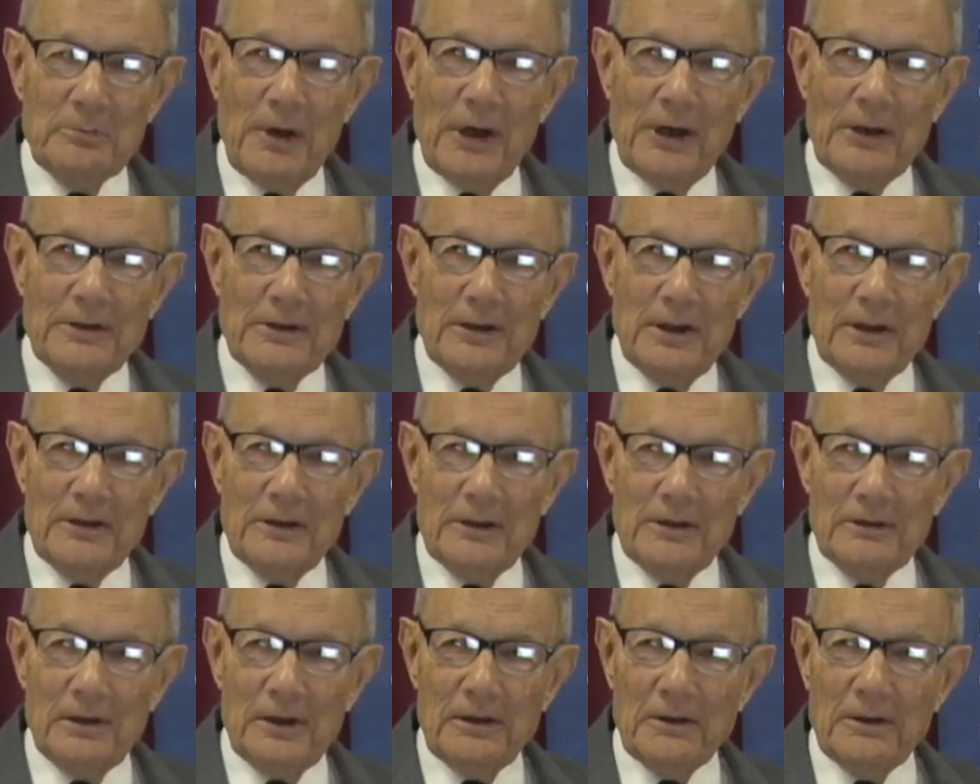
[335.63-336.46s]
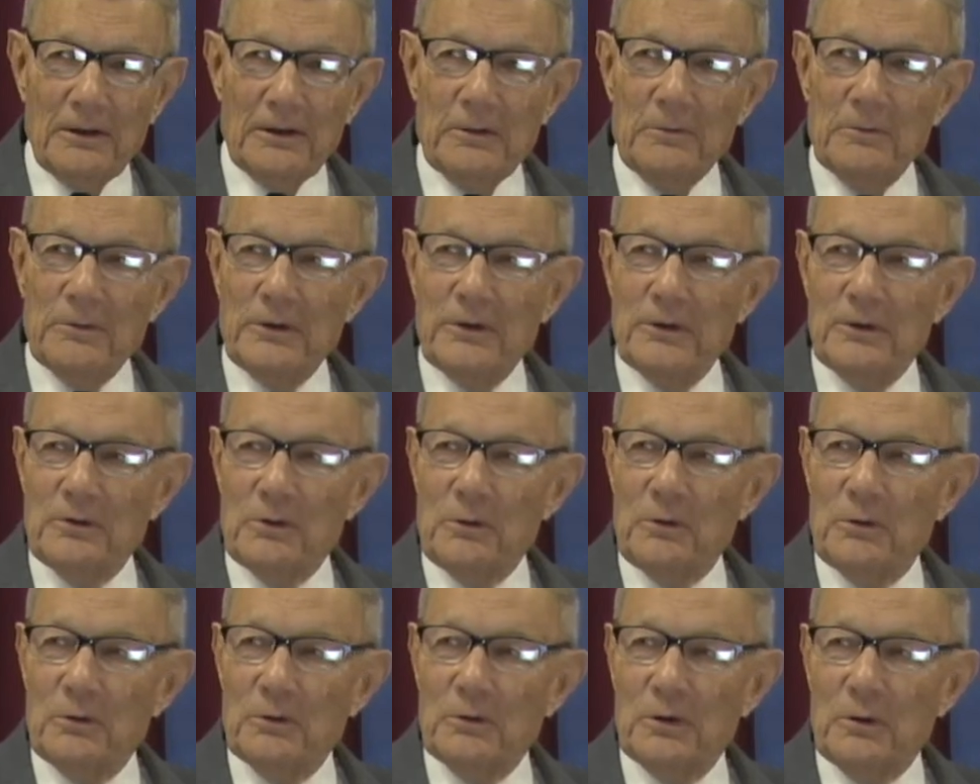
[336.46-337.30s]
particularly with
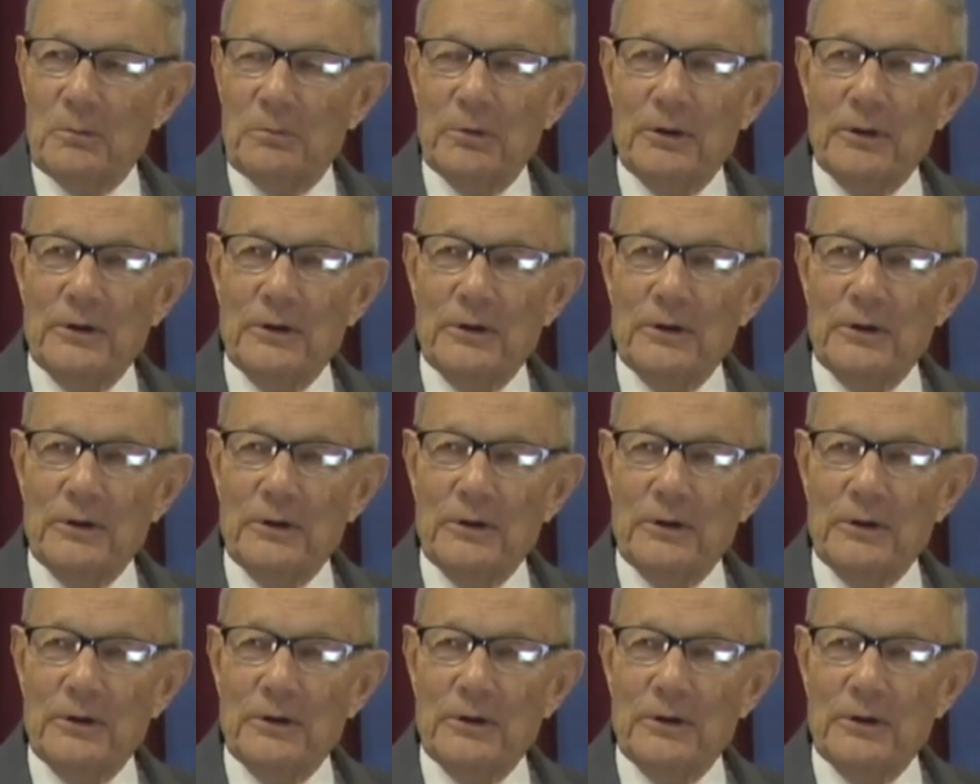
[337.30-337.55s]
an older